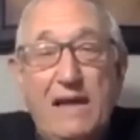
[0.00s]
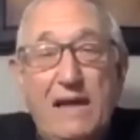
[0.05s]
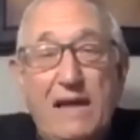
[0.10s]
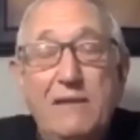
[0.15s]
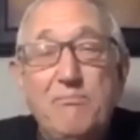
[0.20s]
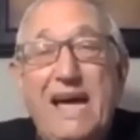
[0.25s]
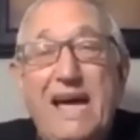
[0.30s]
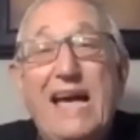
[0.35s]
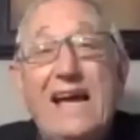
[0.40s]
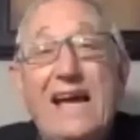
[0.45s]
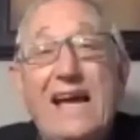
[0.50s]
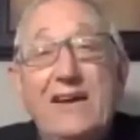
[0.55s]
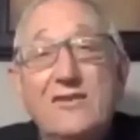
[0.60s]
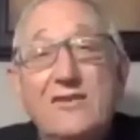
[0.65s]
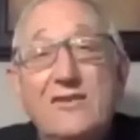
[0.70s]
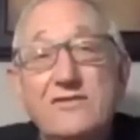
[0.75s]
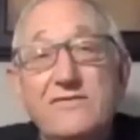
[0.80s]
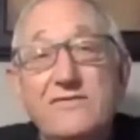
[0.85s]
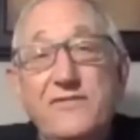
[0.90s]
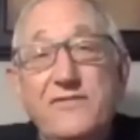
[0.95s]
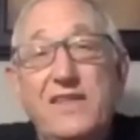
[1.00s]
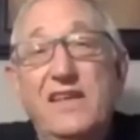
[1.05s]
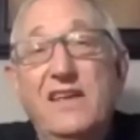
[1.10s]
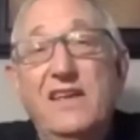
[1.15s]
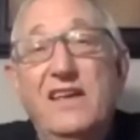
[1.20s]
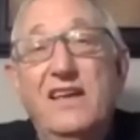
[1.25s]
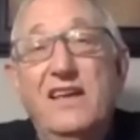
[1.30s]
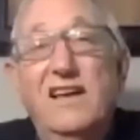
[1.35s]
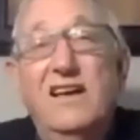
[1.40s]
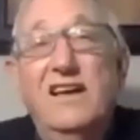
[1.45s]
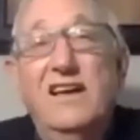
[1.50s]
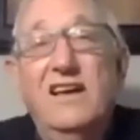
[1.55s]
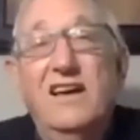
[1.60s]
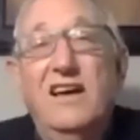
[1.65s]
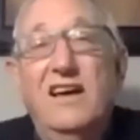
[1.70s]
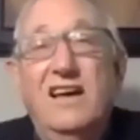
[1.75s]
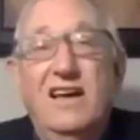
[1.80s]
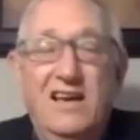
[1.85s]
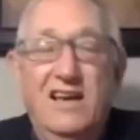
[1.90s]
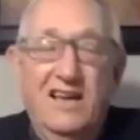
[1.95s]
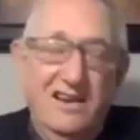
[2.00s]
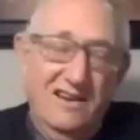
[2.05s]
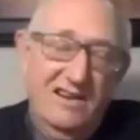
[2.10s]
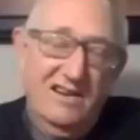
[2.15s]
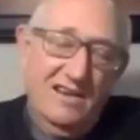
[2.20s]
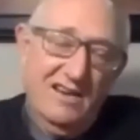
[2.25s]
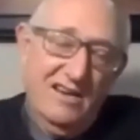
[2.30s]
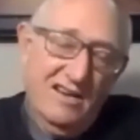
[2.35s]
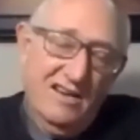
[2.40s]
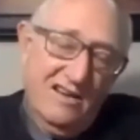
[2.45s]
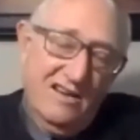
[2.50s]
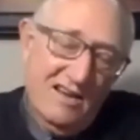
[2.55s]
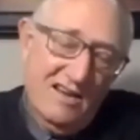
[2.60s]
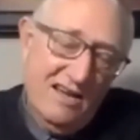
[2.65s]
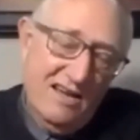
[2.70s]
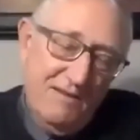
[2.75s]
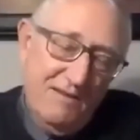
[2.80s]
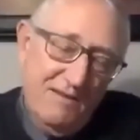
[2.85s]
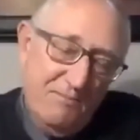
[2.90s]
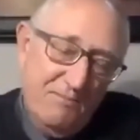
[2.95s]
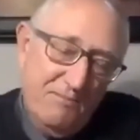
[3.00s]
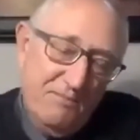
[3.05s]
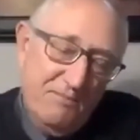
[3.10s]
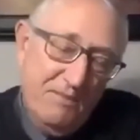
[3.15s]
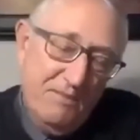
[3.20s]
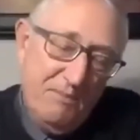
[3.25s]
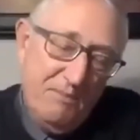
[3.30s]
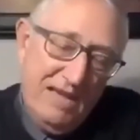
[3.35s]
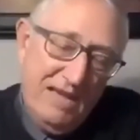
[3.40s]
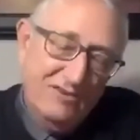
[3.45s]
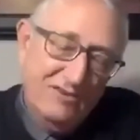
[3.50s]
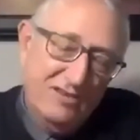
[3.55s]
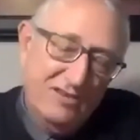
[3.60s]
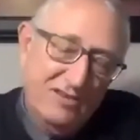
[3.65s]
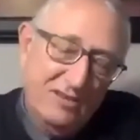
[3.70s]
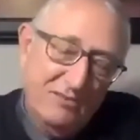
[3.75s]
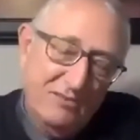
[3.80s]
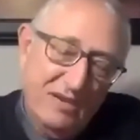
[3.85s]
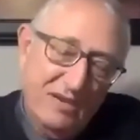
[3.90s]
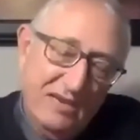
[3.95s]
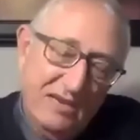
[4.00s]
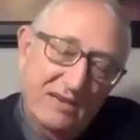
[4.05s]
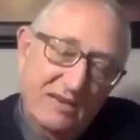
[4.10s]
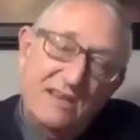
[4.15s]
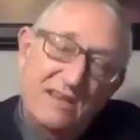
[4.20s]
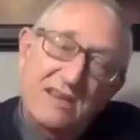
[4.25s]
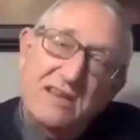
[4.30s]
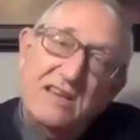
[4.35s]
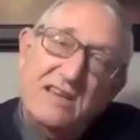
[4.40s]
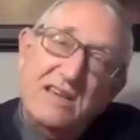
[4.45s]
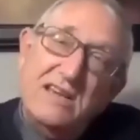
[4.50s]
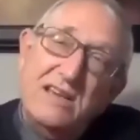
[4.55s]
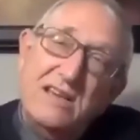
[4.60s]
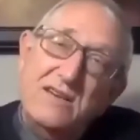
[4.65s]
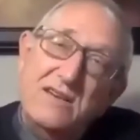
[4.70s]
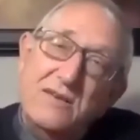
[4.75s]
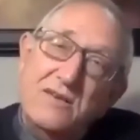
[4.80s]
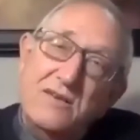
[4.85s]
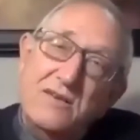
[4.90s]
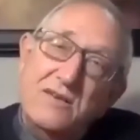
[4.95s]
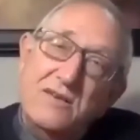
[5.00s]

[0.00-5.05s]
black bags, and I place them in